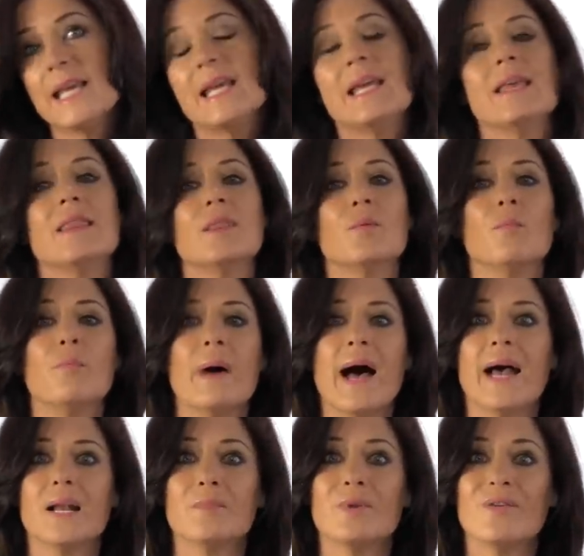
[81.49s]
In the
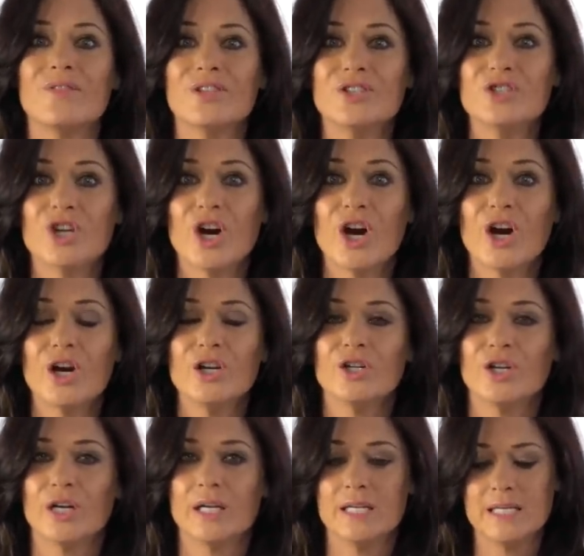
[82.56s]
bottom of the jar, you're
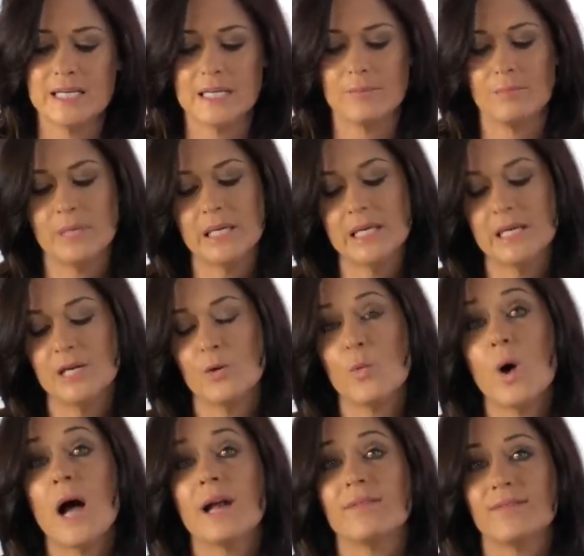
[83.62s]
going to need a big
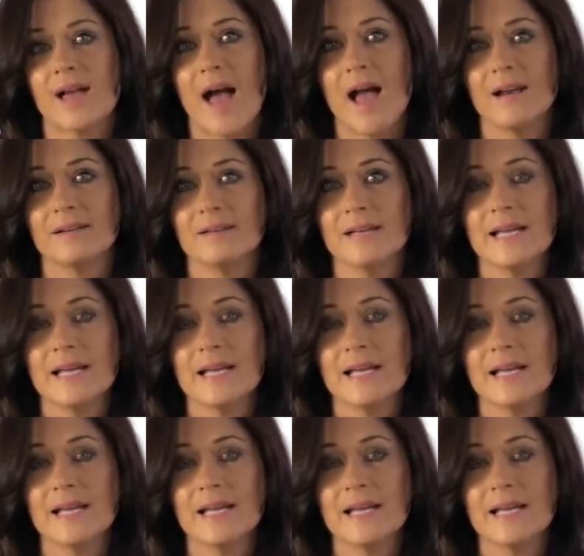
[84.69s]
wad of cotton.